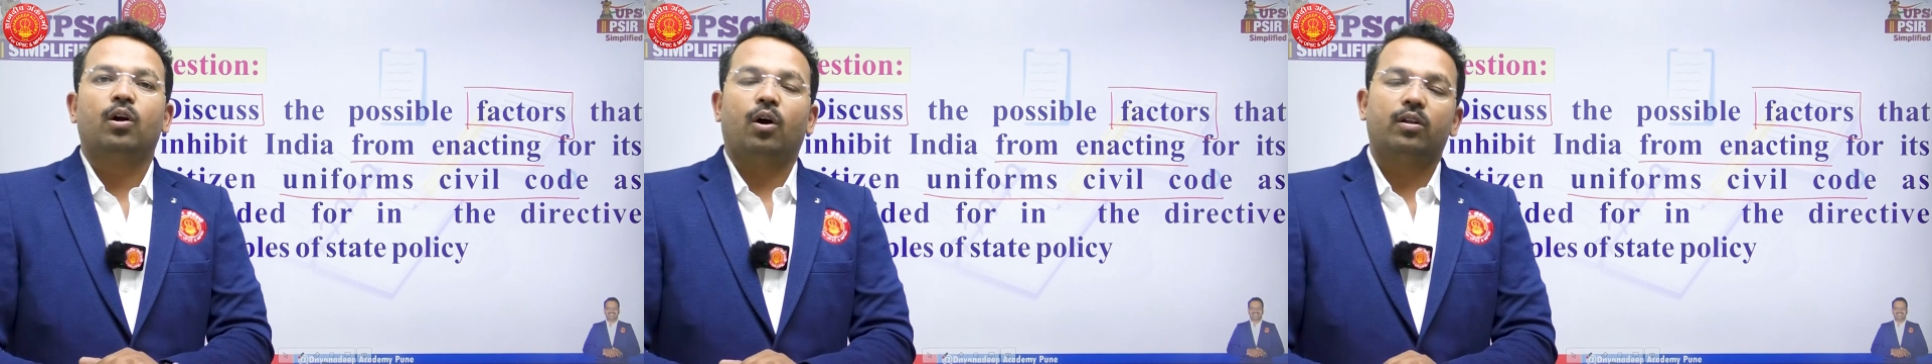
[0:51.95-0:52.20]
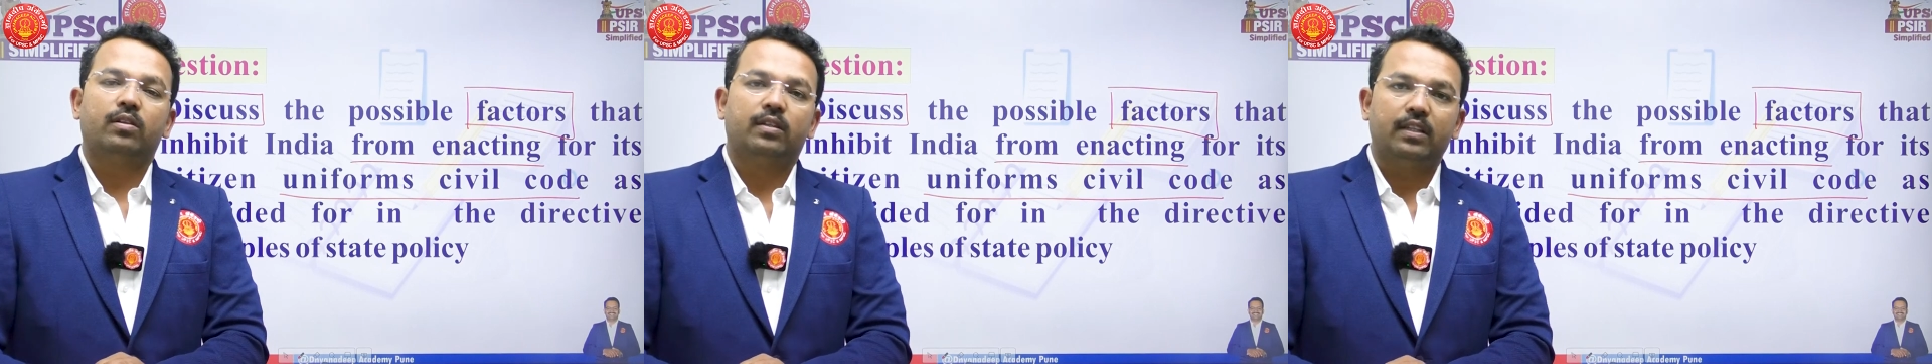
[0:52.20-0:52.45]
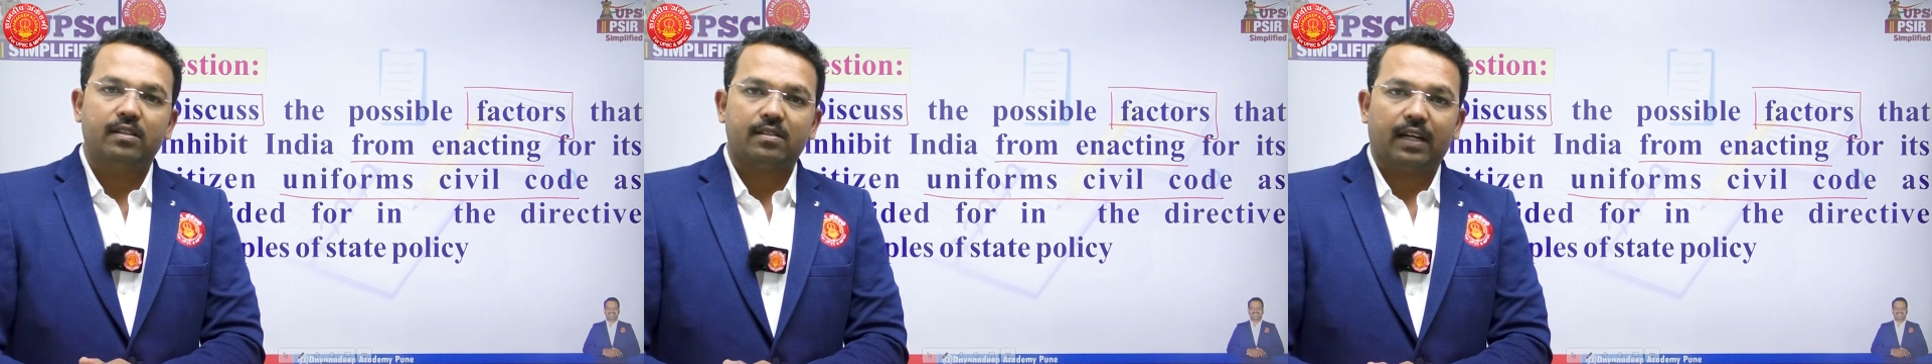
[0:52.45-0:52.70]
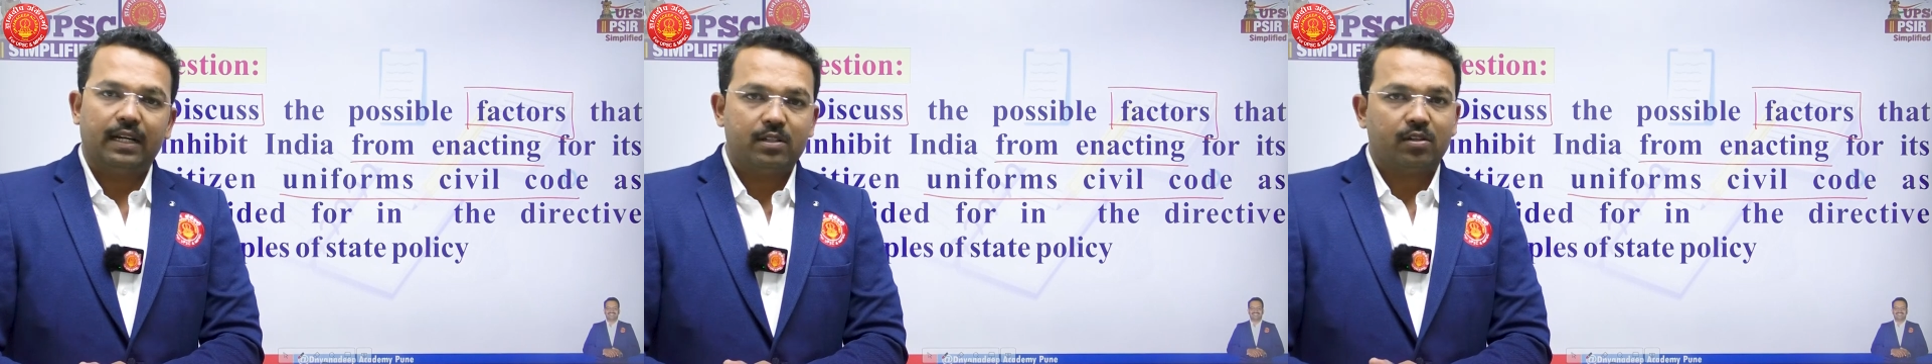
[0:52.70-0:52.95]
on these
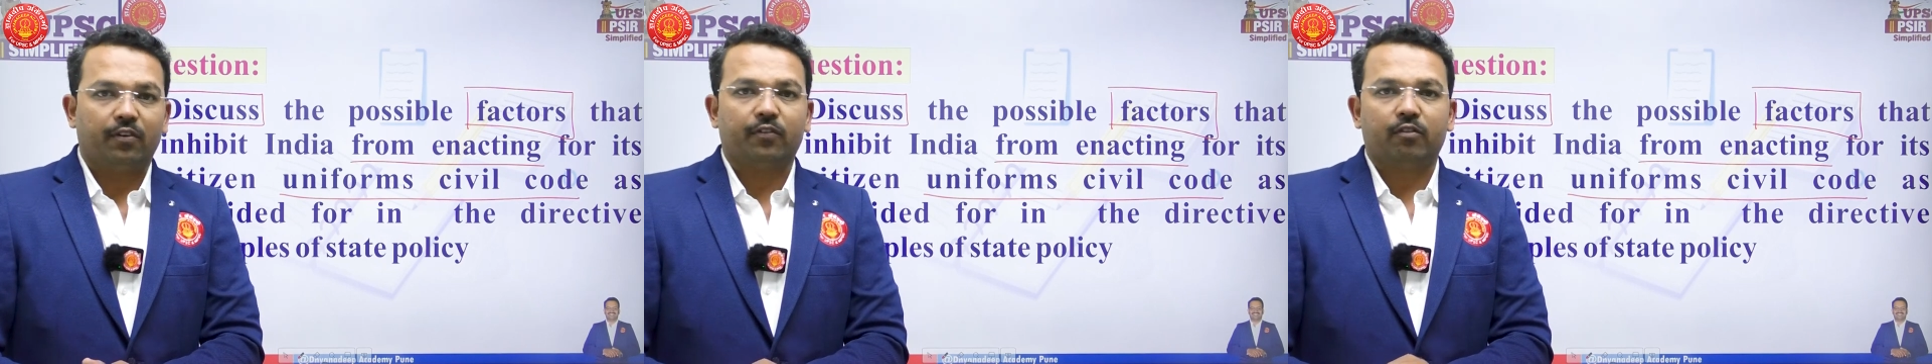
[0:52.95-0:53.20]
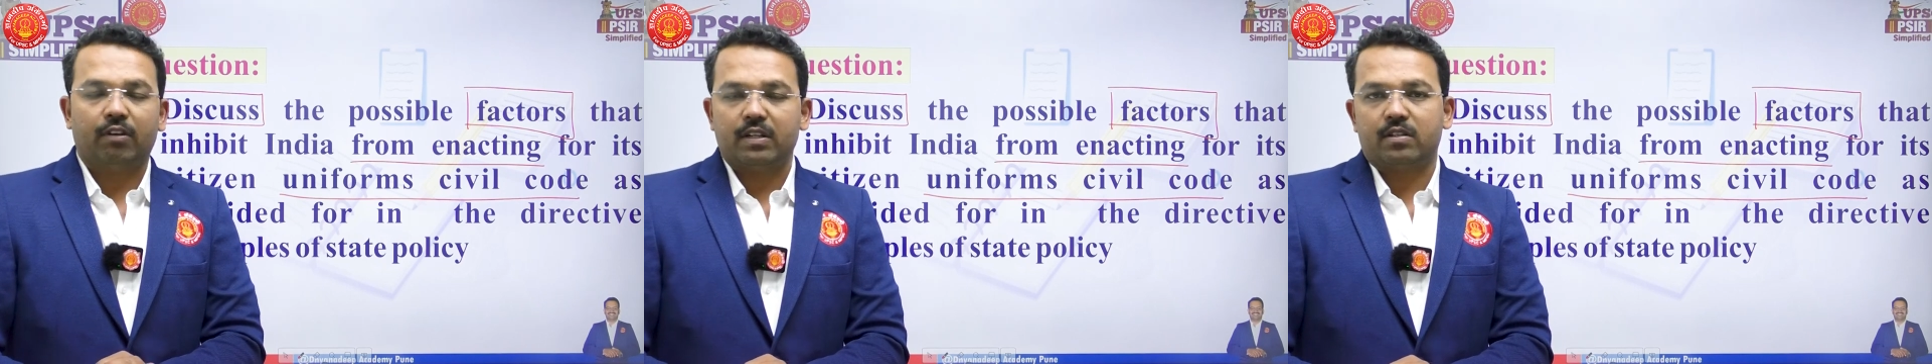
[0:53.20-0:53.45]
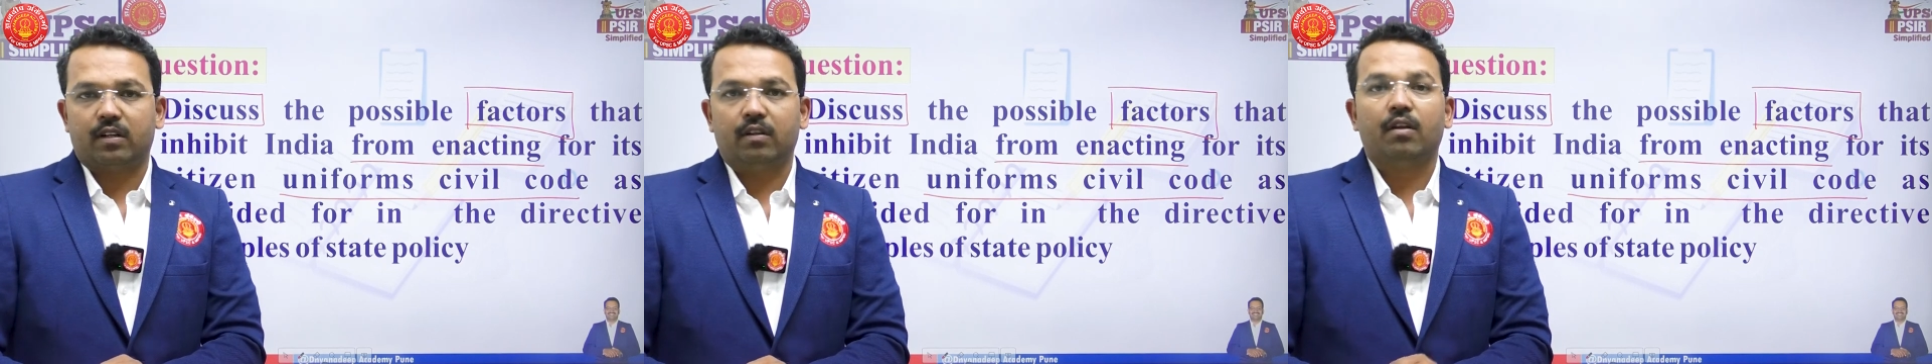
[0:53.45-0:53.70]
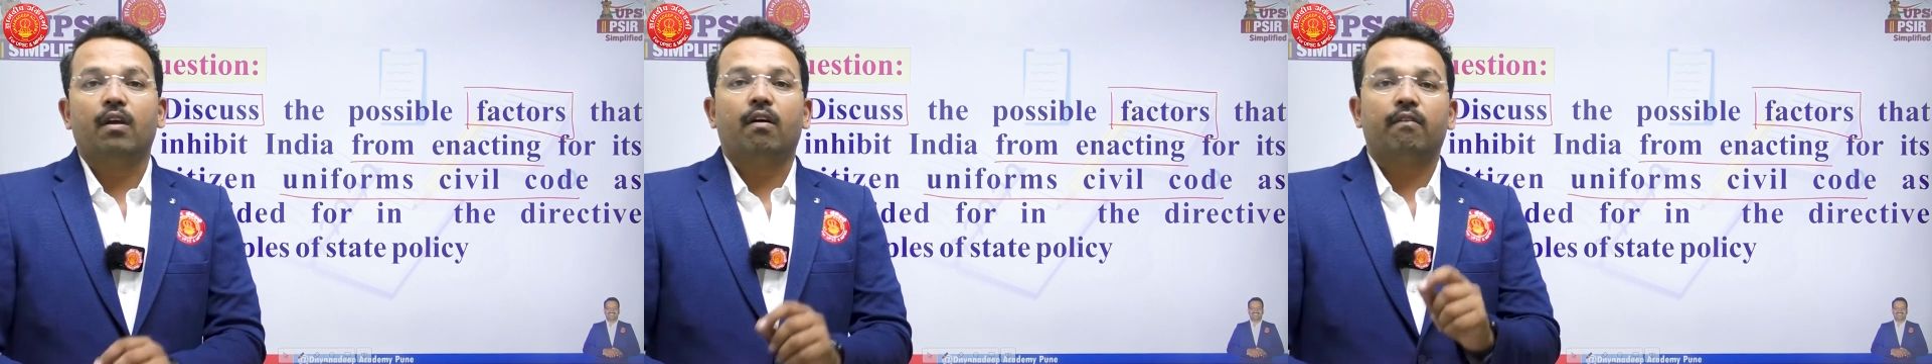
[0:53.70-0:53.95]
kinds of
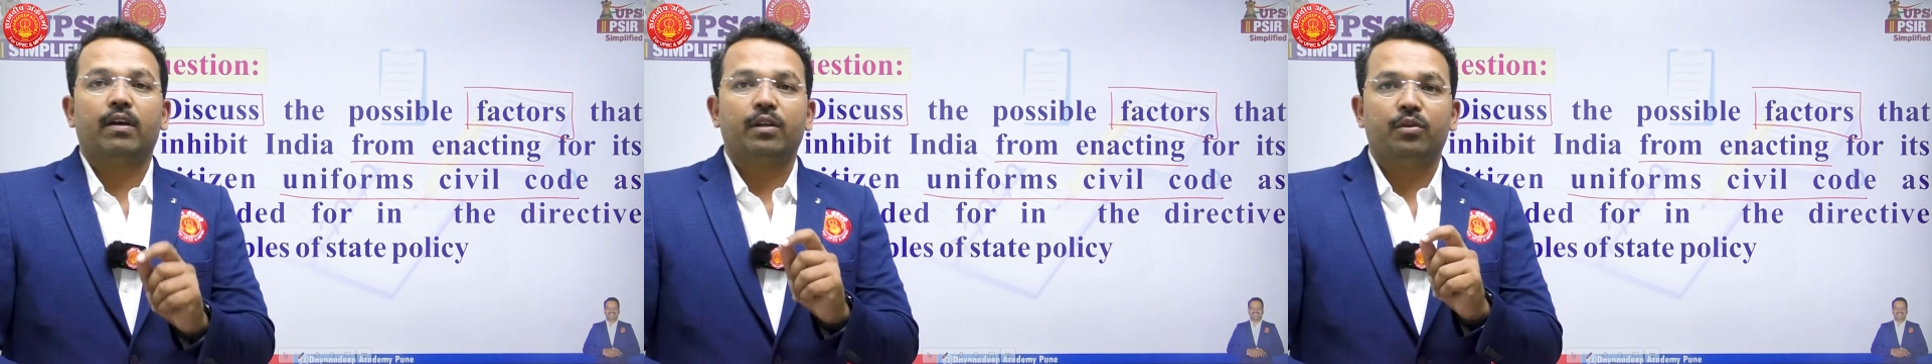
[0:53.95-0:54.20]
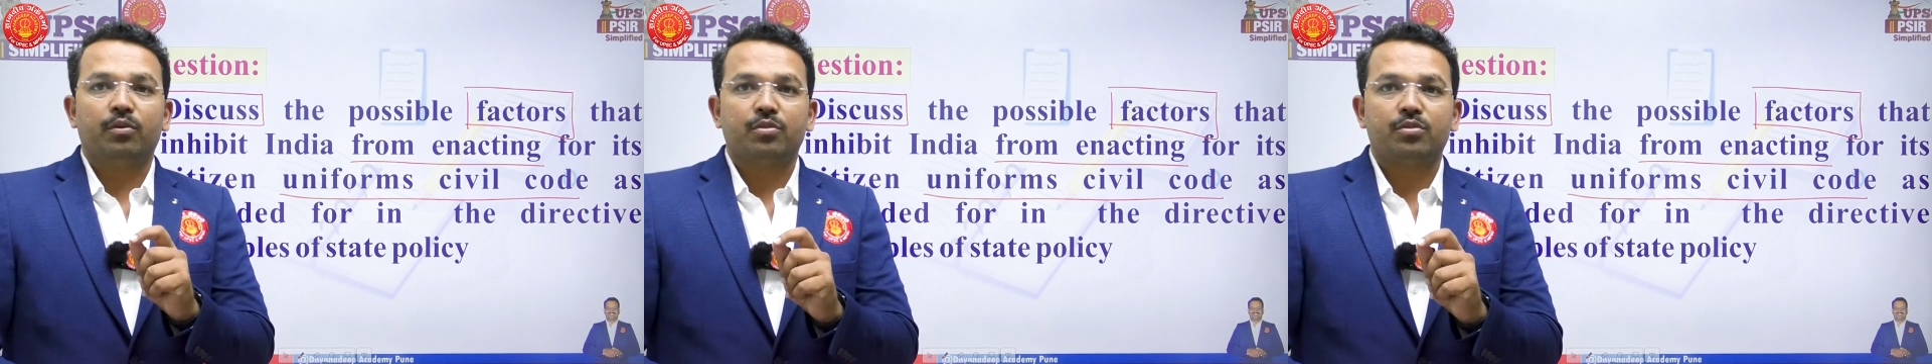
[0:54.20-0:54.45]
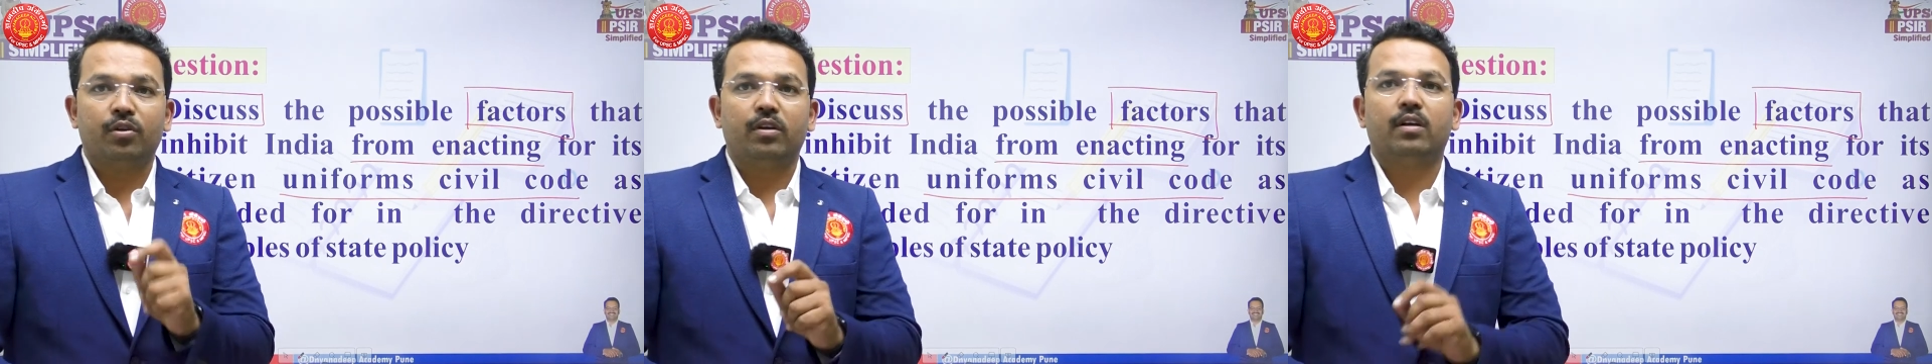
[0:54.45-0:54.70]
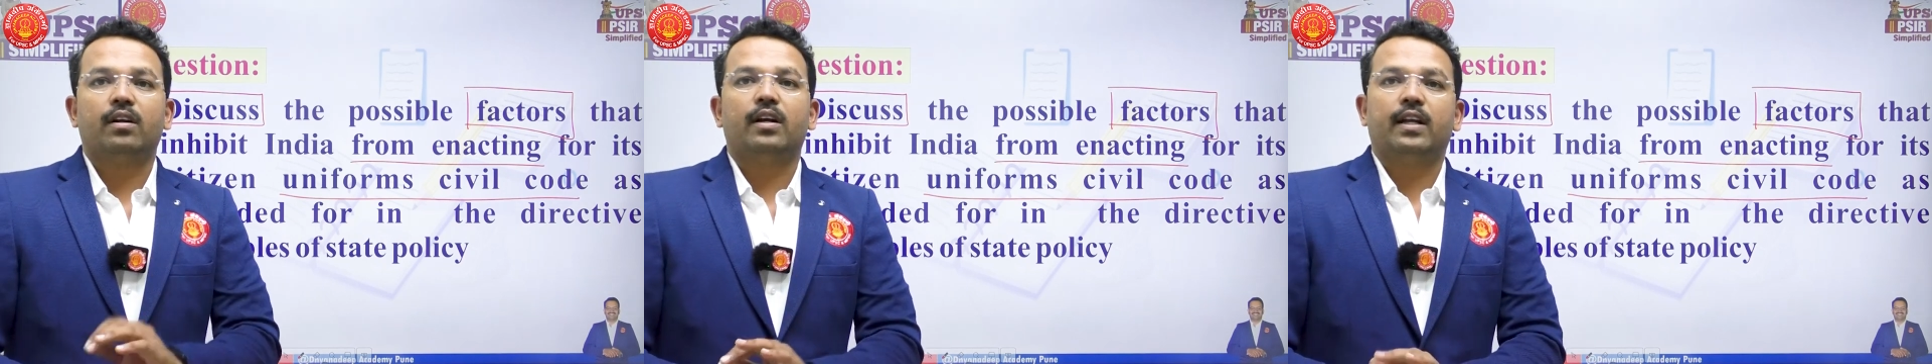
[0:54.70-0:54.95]
question where you should